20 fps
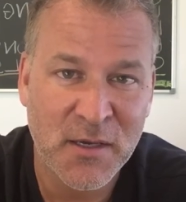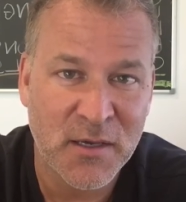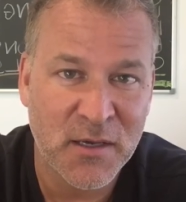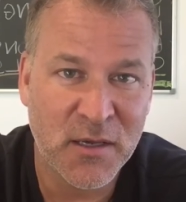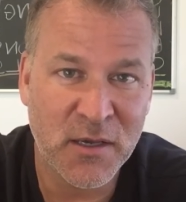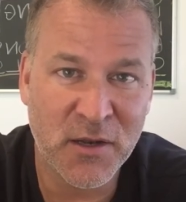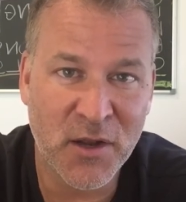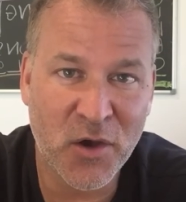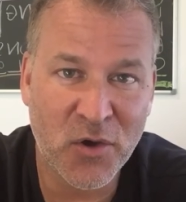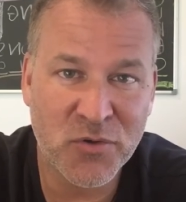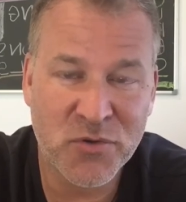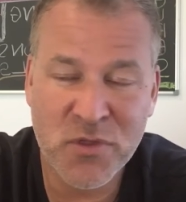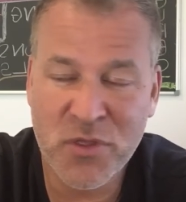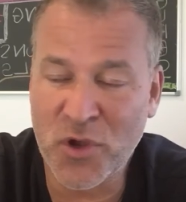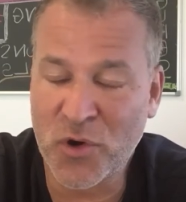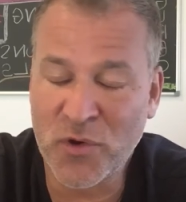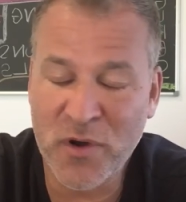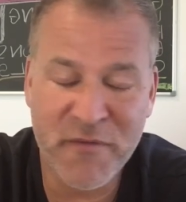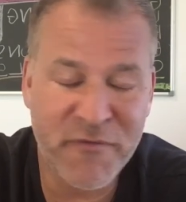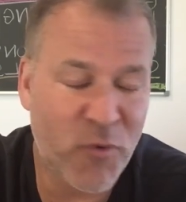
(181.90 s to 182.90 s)
you know,
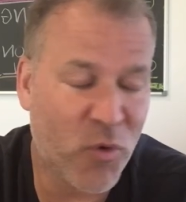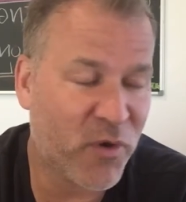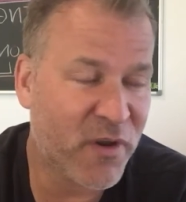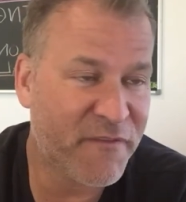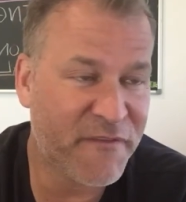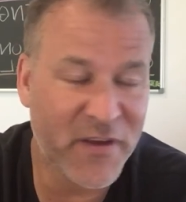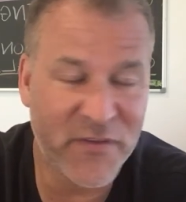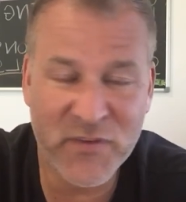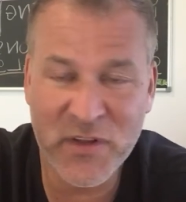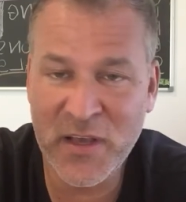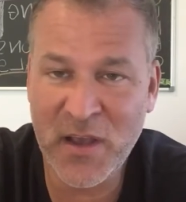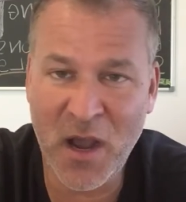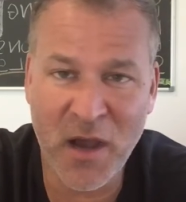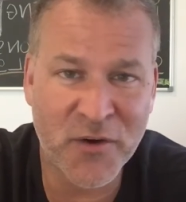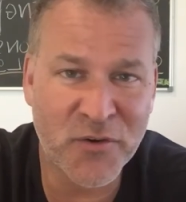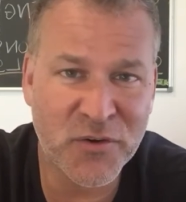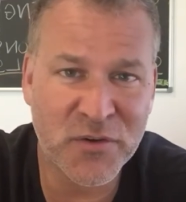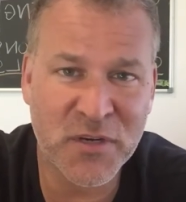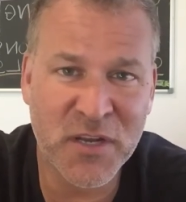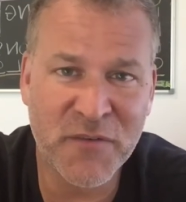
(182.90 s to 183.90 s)
30, 40, 50,
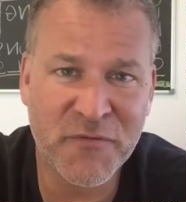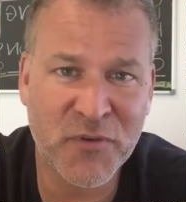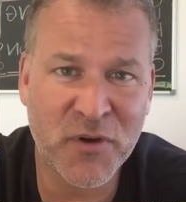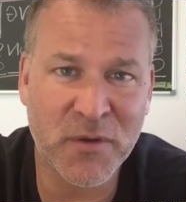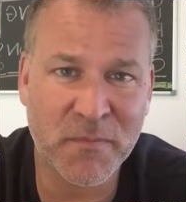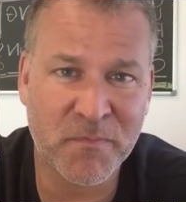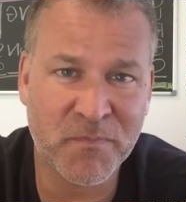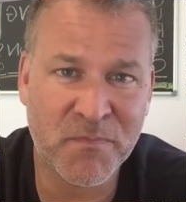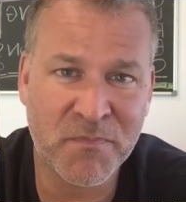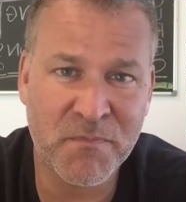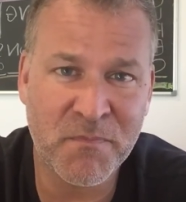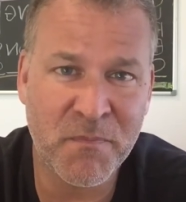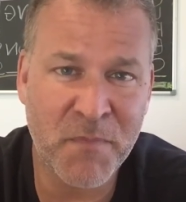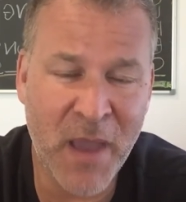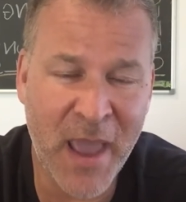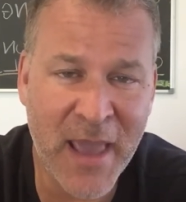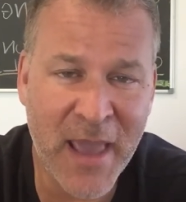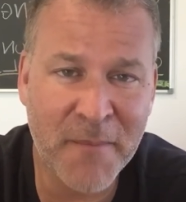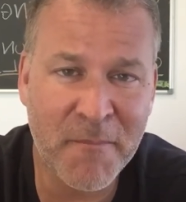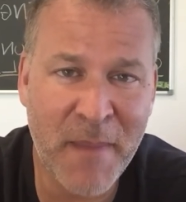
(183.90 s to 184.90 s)
100 different
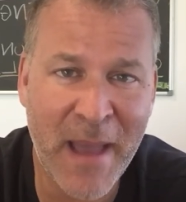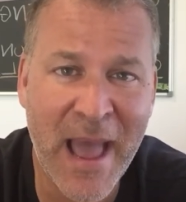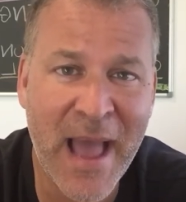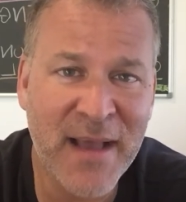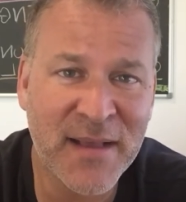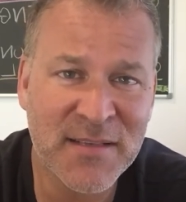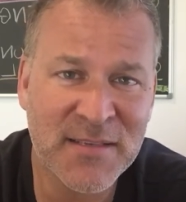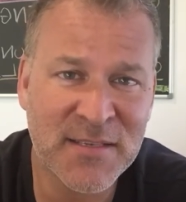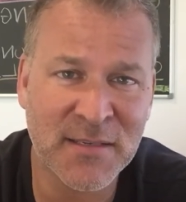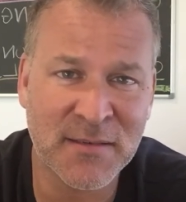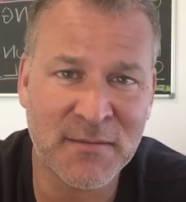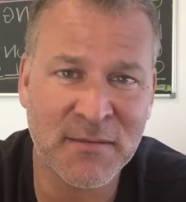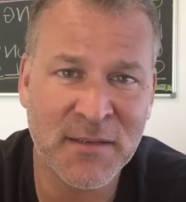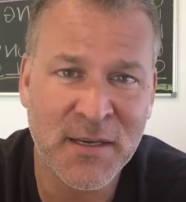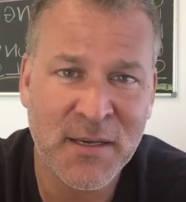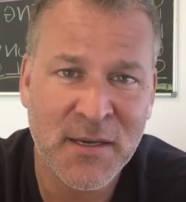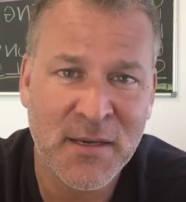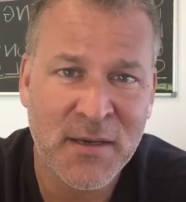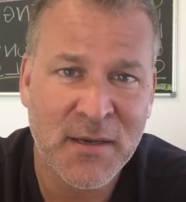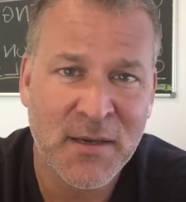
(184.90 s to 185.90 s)
handbags and
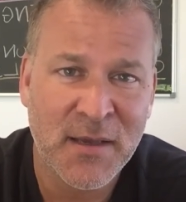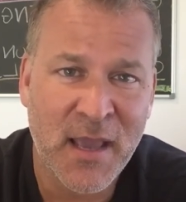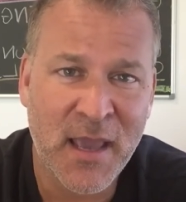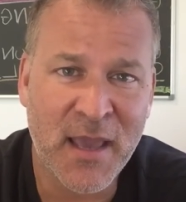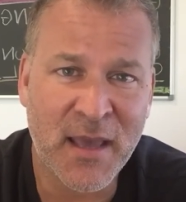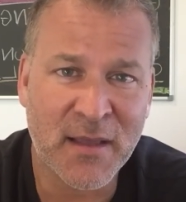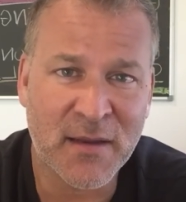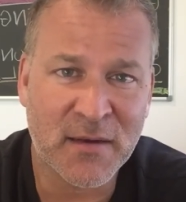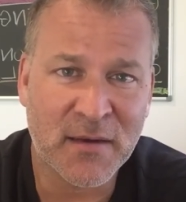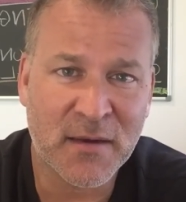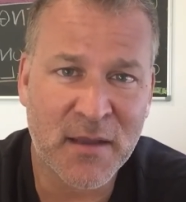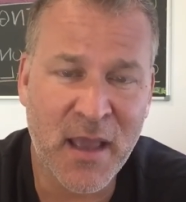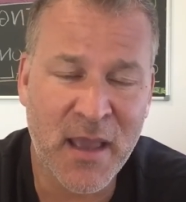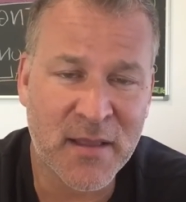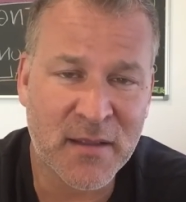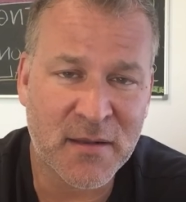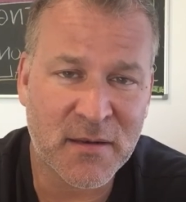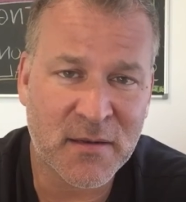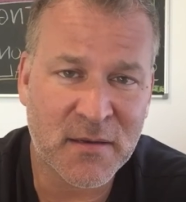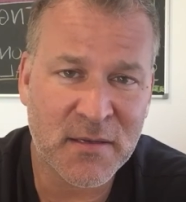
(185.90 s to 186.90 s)
and
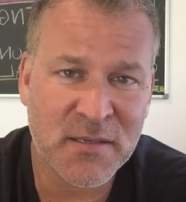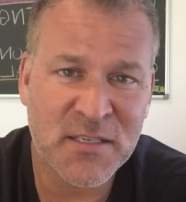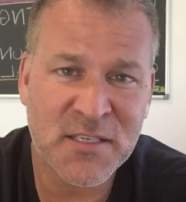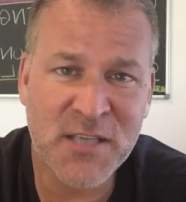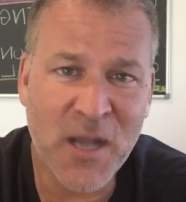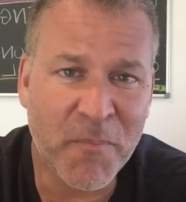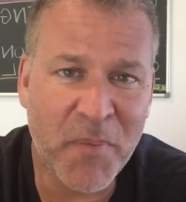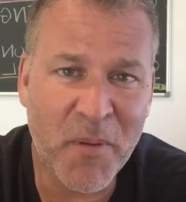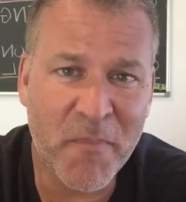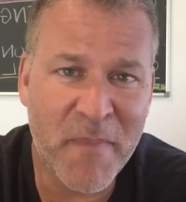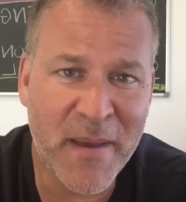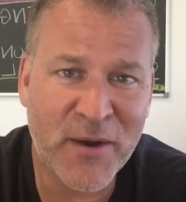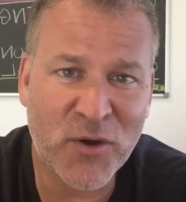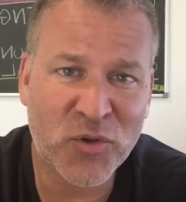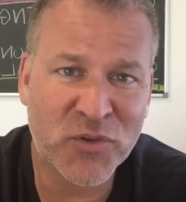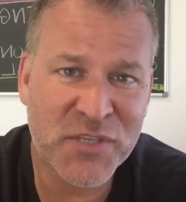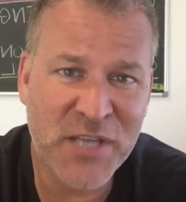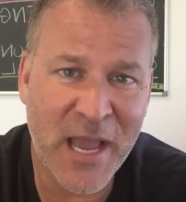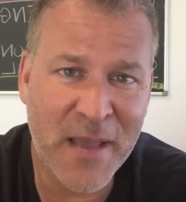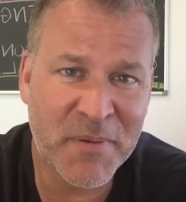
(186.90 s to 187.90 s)
and
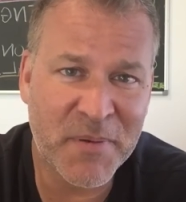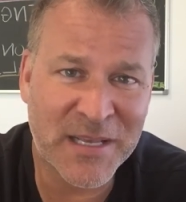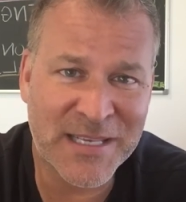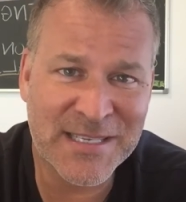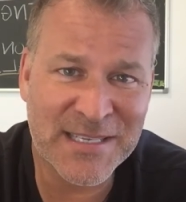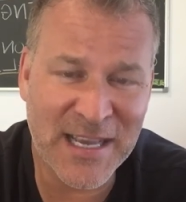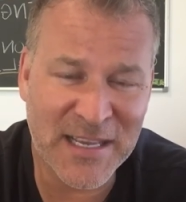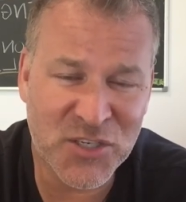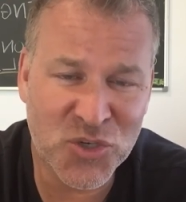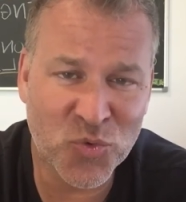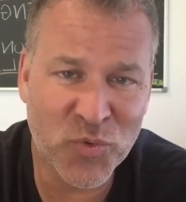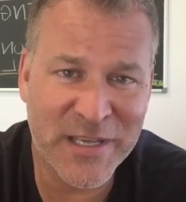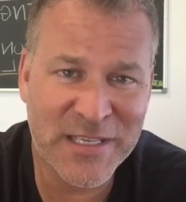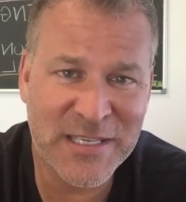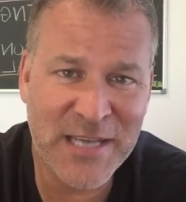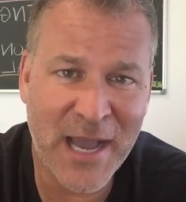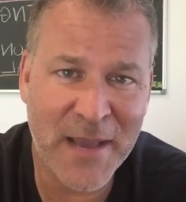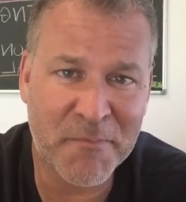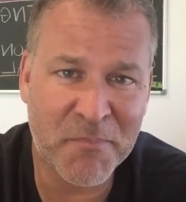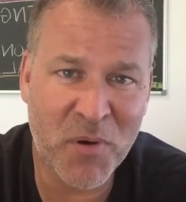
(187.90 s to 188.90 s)
supplemental type accessory
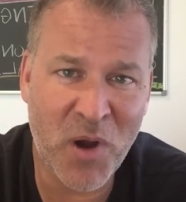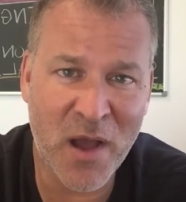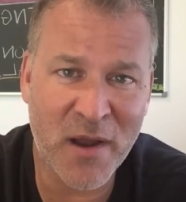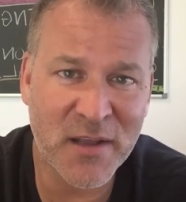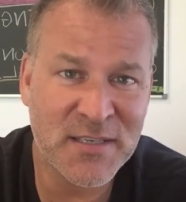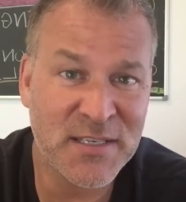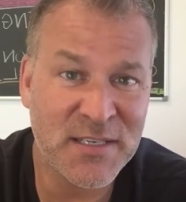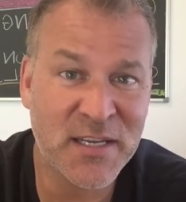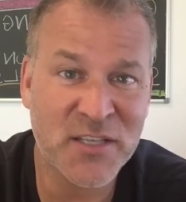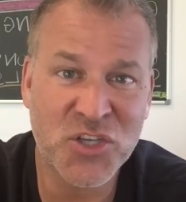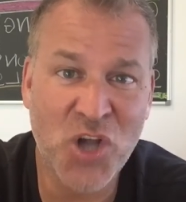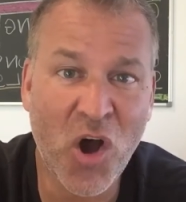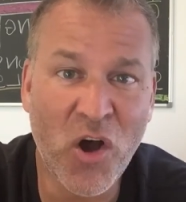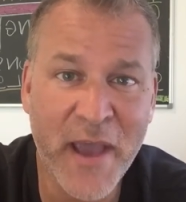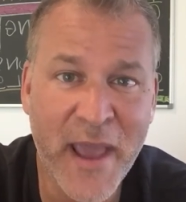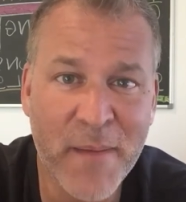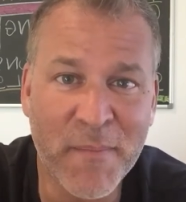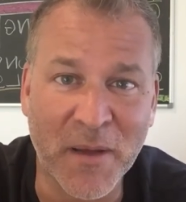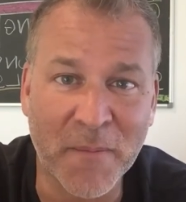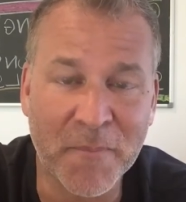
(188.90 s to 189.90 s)
type products and it's all
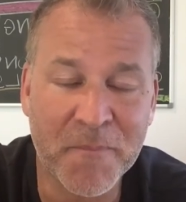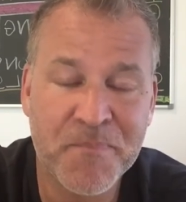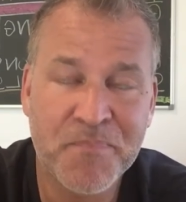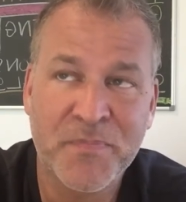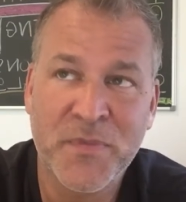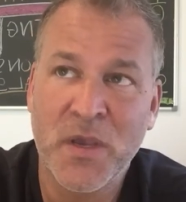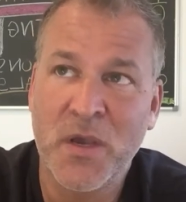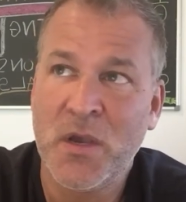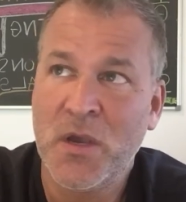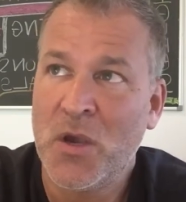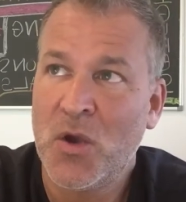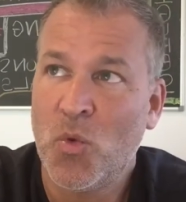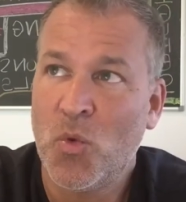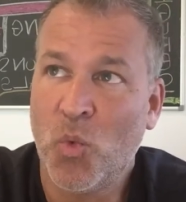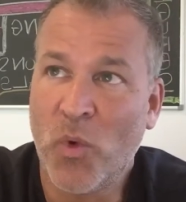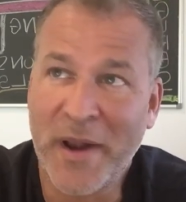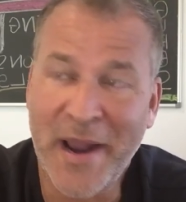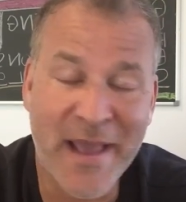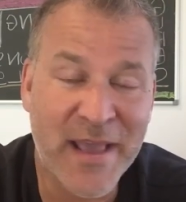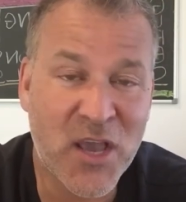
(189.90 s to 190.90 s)
Hammitt.
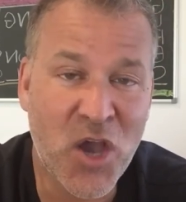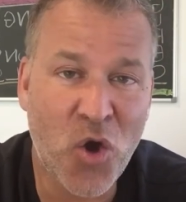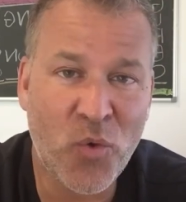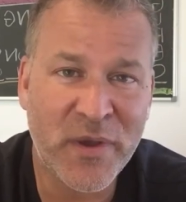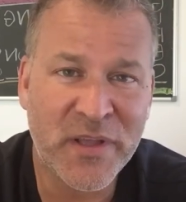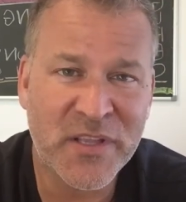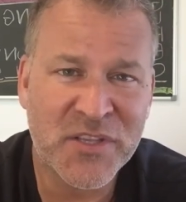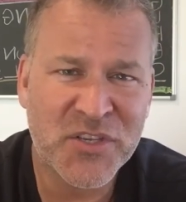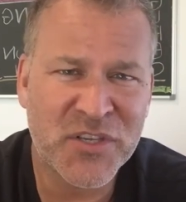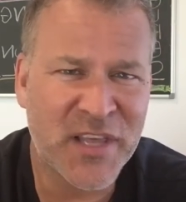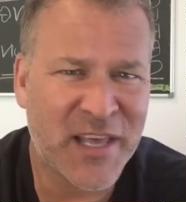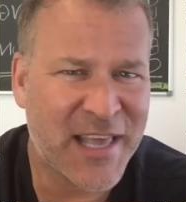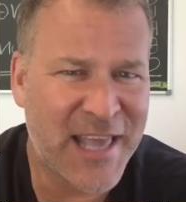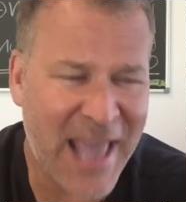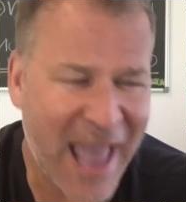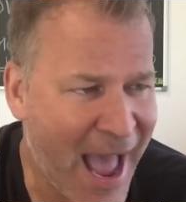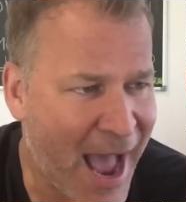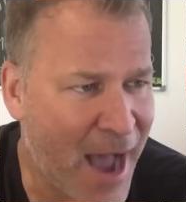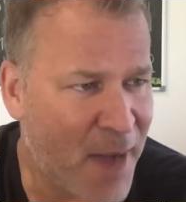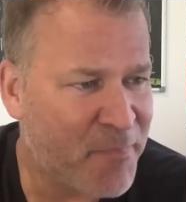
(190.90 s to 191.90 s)
When I go into the
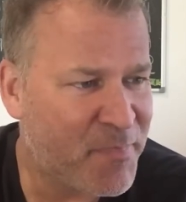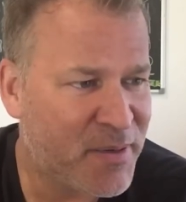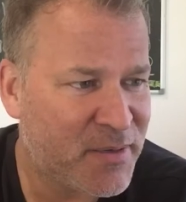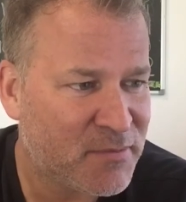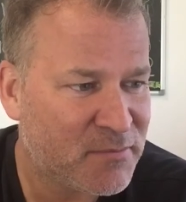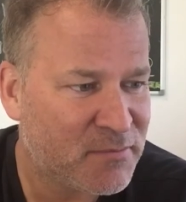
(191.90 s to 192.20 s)
Gap,